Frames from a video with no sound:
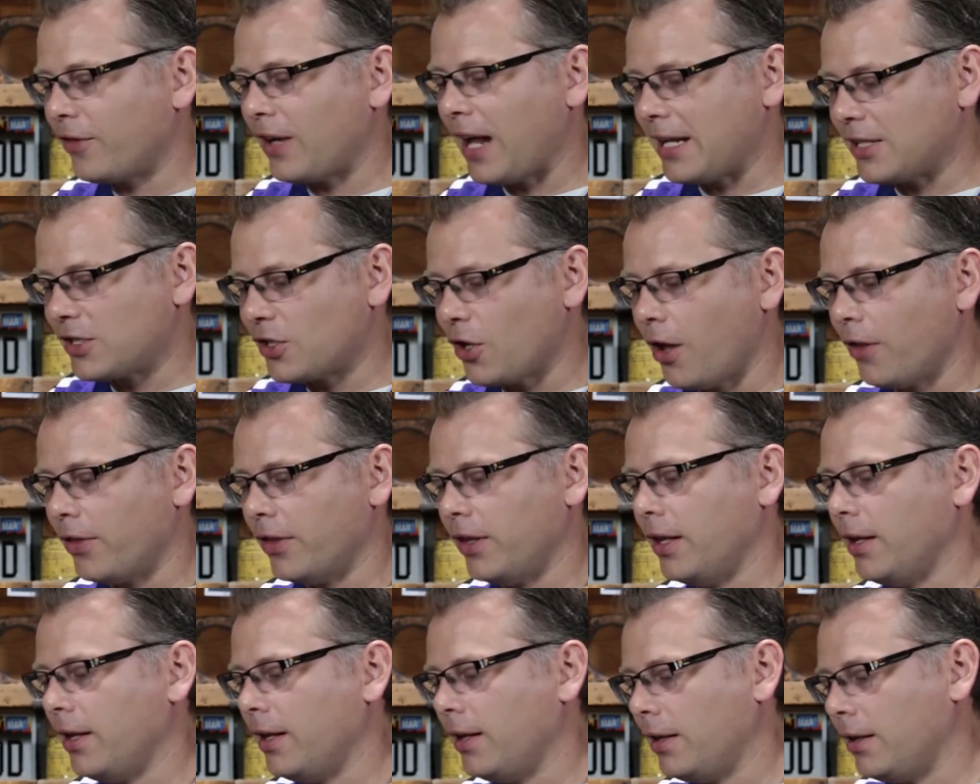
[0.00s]
and I saw
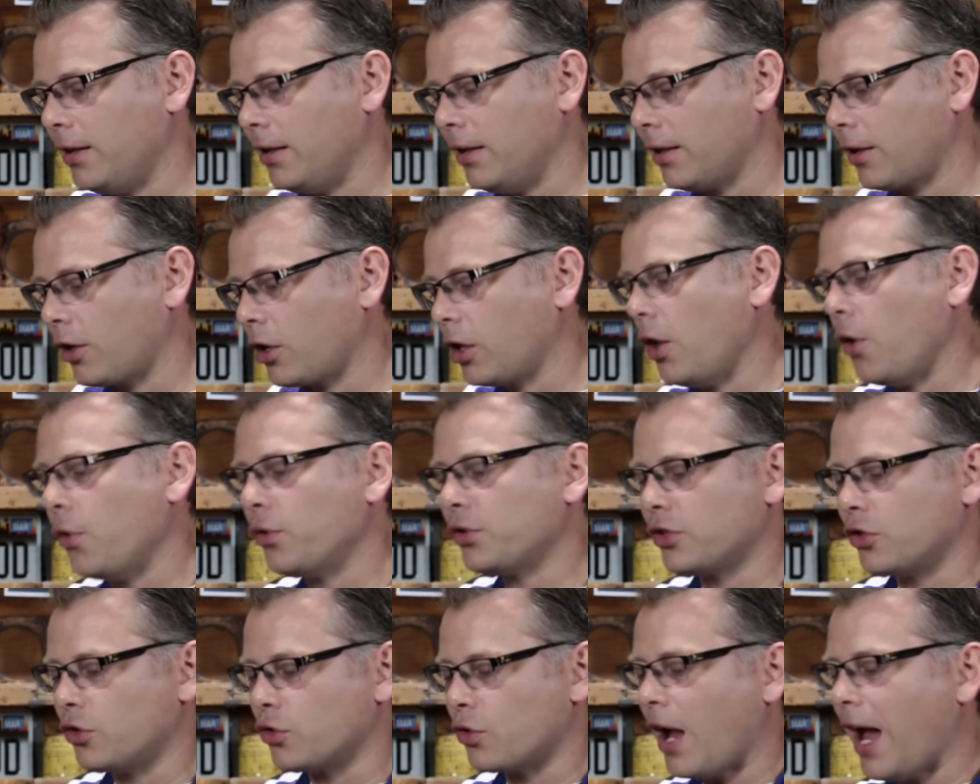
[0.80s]
the
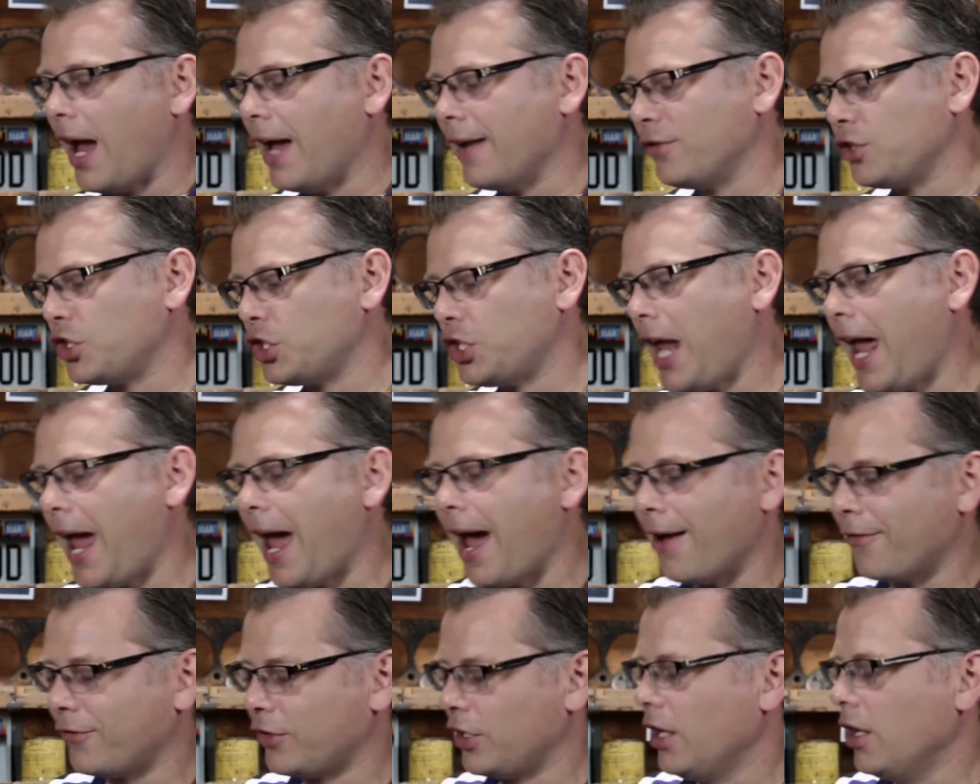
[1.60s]
closed drive
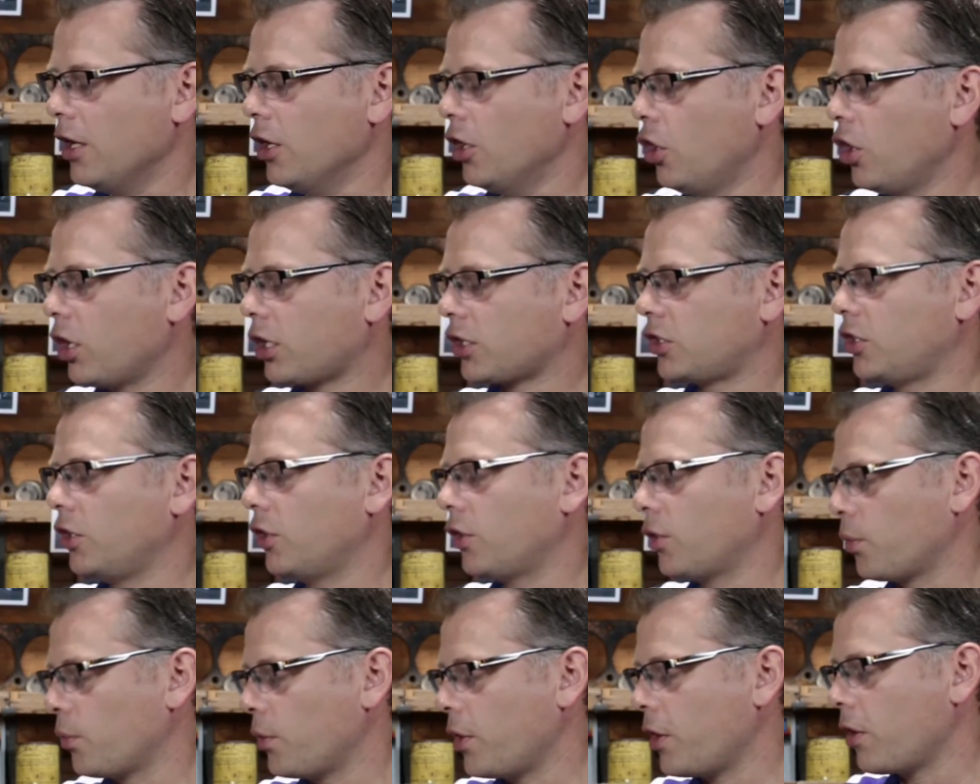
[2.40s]
shaft hooked to
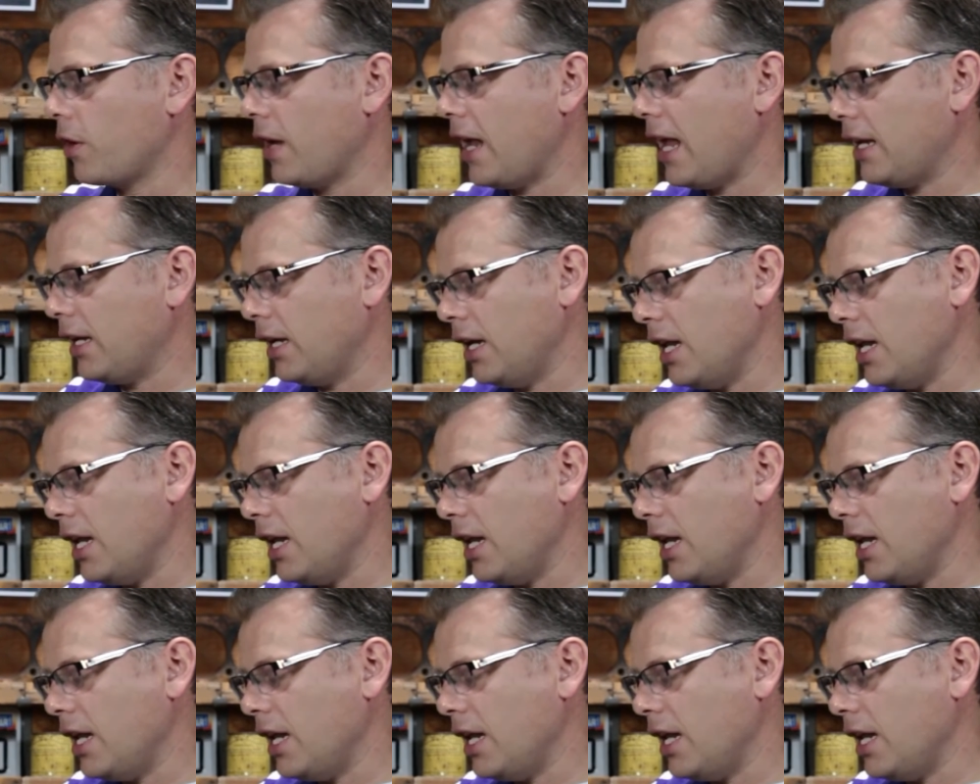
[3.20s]
the rear end,